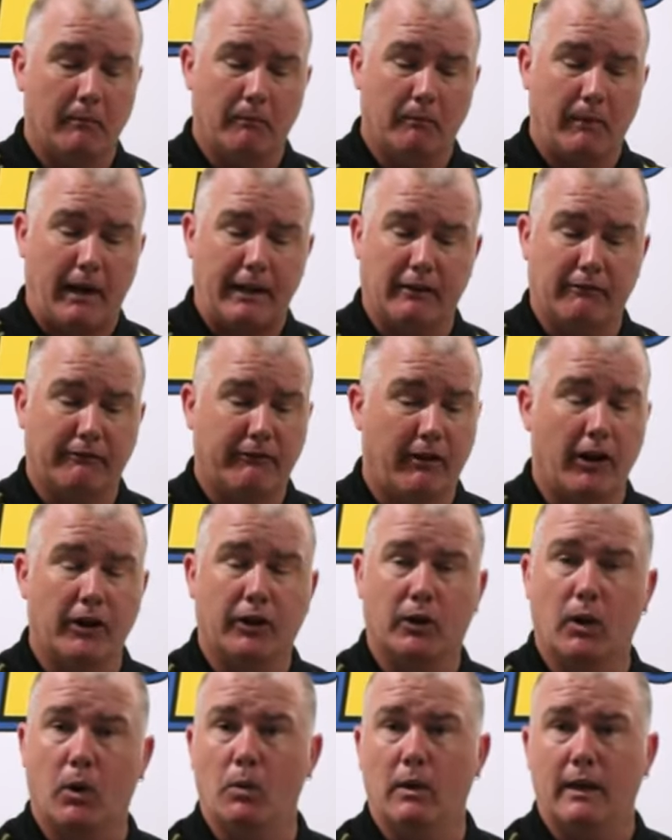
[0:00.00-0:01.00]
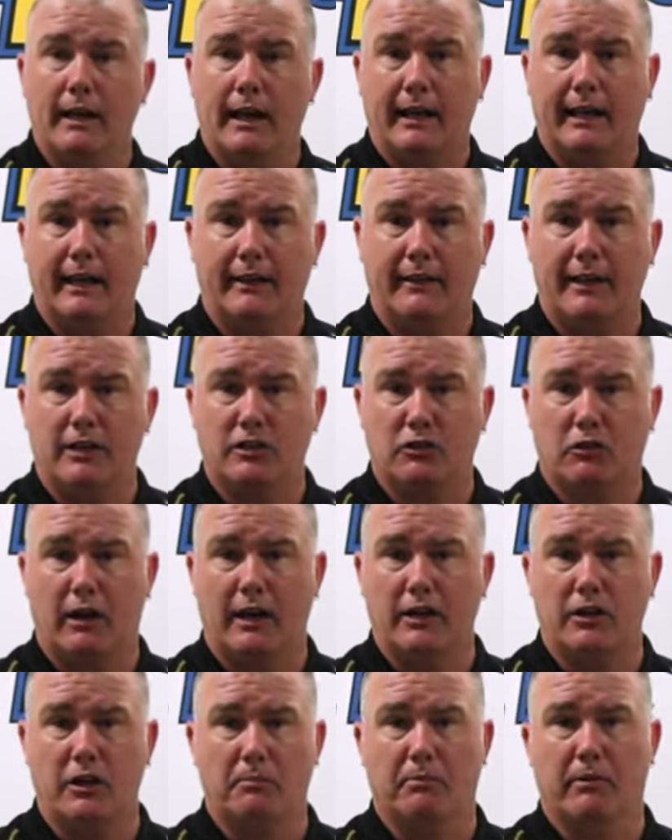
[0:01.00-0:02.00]
make a phone call and get these
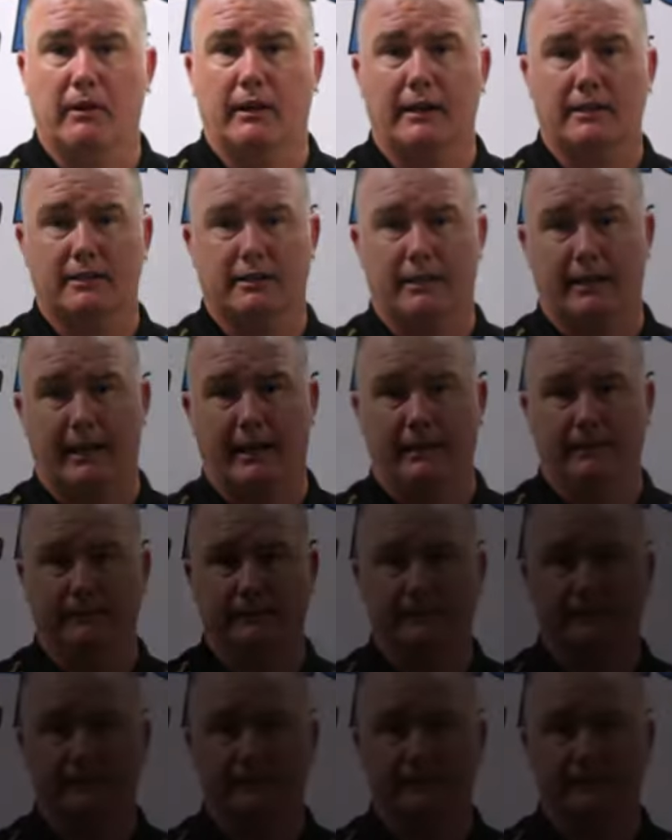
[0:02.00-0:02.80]
great new products today.